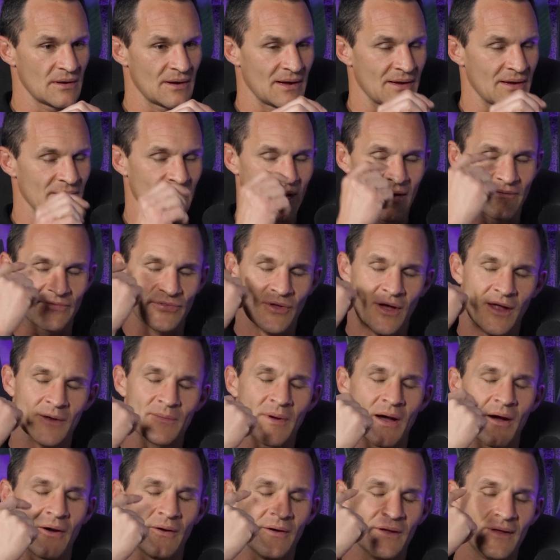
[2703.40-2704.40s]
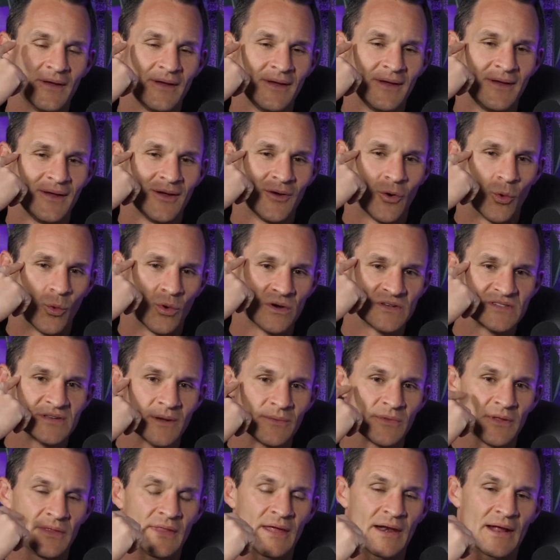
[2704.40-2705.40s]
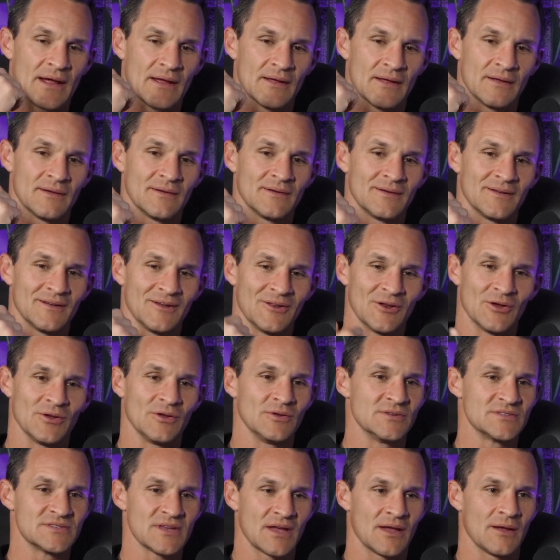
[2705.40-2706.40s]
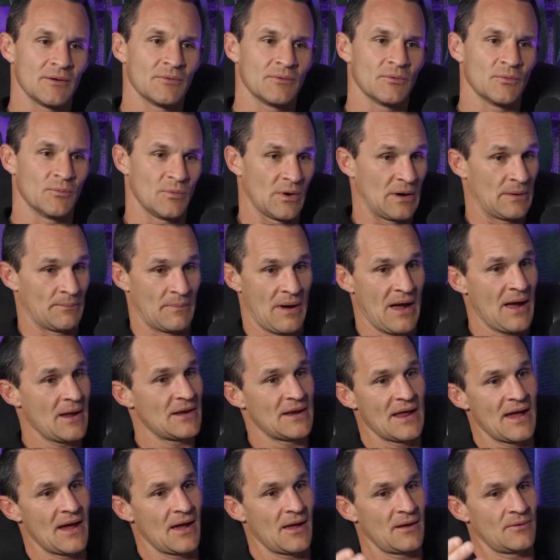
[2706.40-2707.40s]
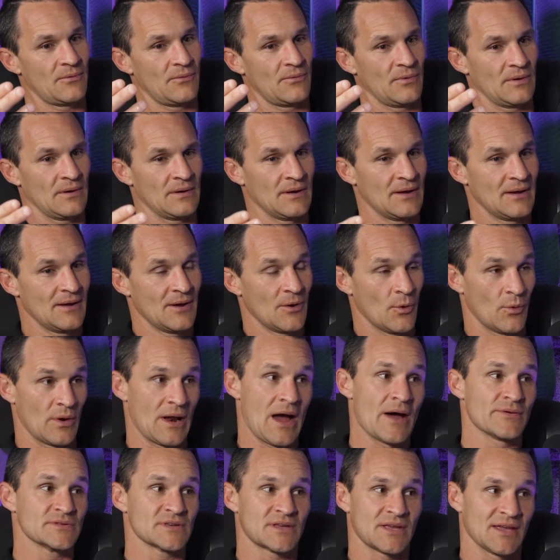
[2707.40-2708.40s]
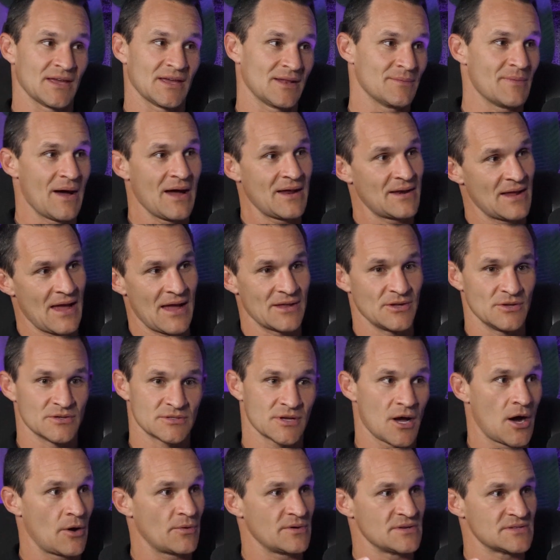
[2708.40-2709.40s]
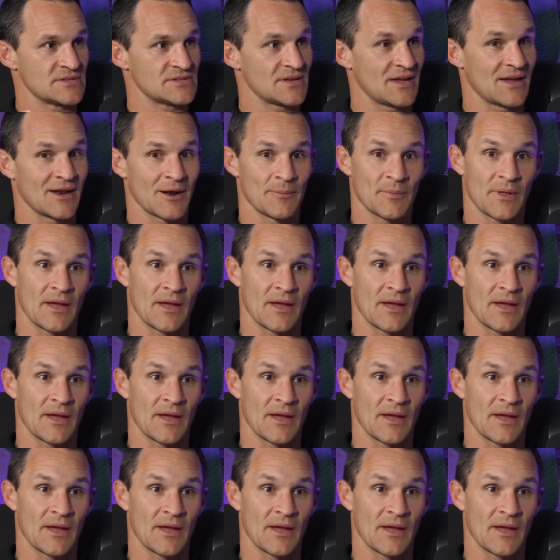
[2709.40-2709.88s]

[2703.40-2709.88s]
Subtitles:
I've thought about what is something that you say when I was a kid, my dad used to always say, and I'm